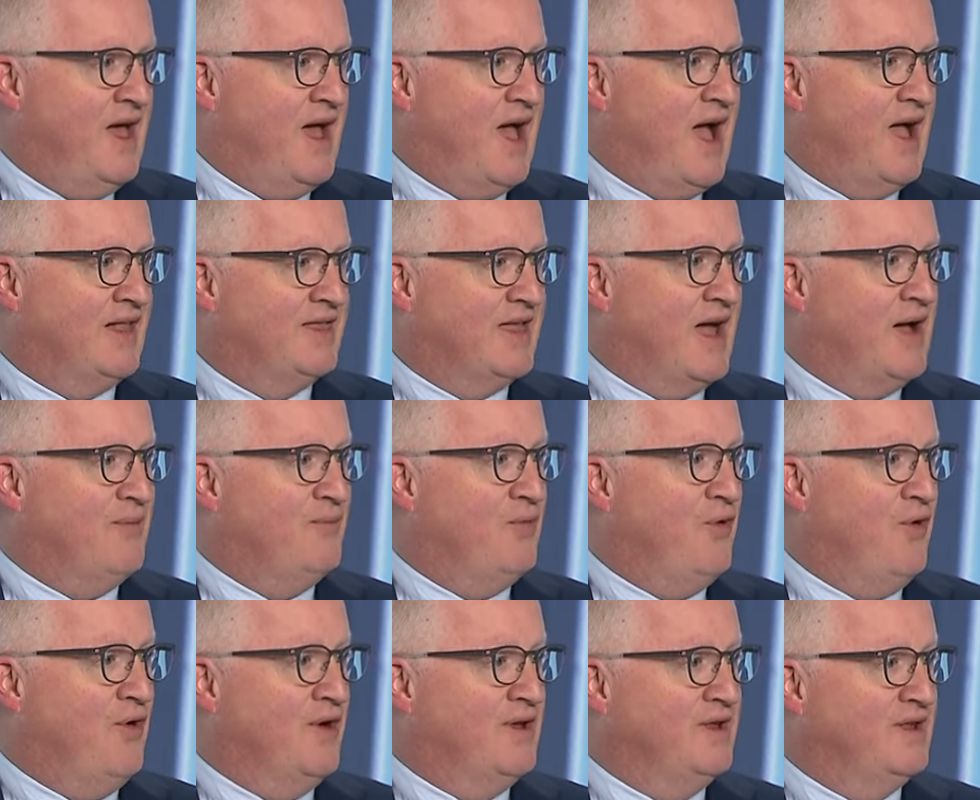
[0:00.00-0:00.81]
At that
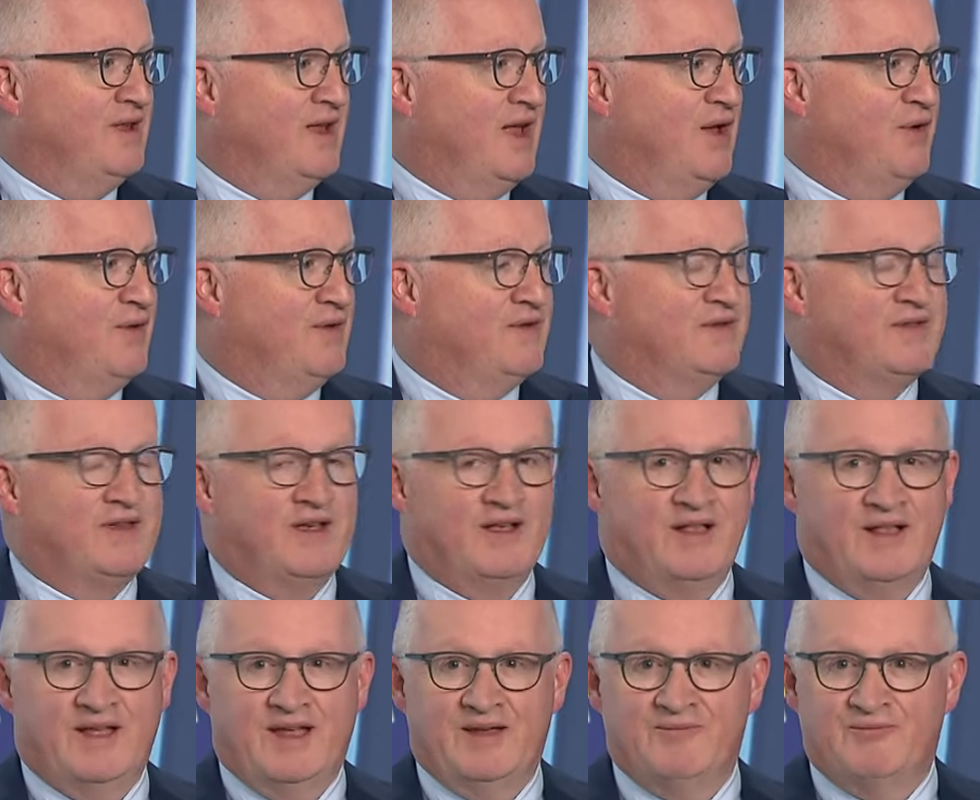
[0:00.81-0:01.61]
point, it was
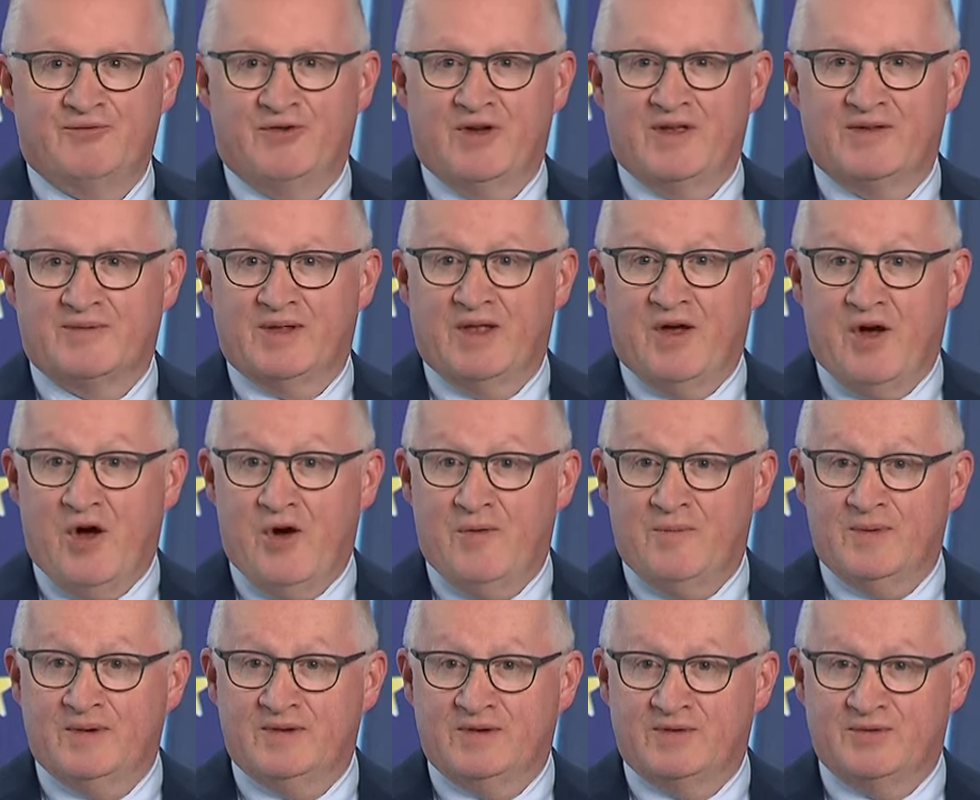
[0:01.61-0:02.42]
still in principle
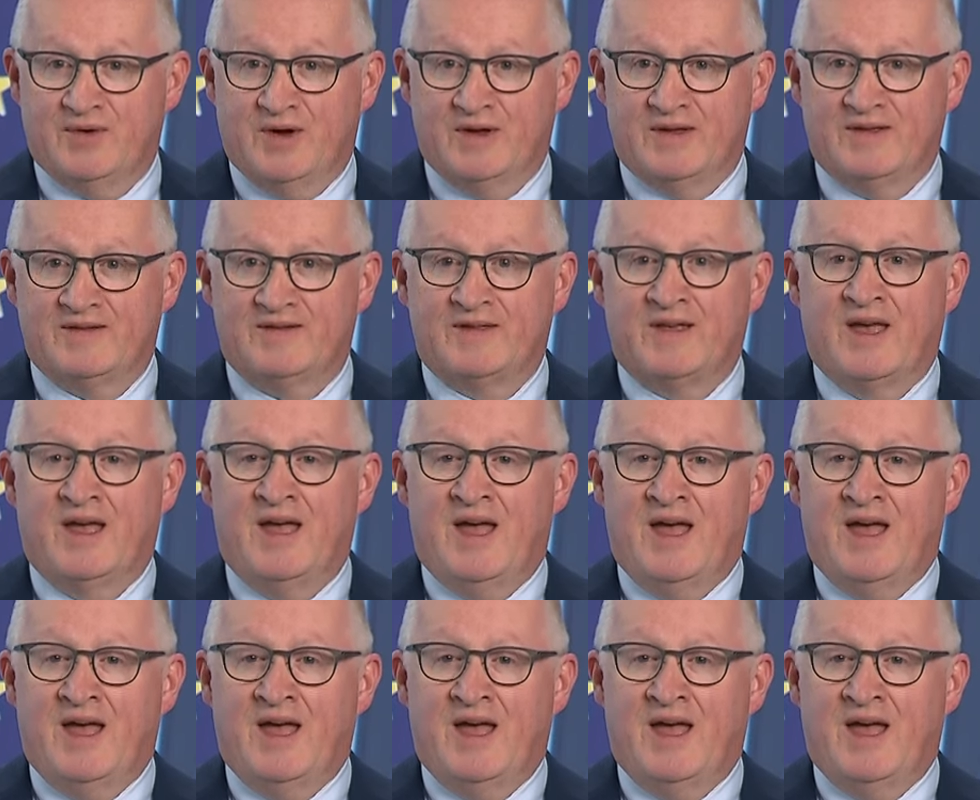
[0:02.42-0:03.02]
open to us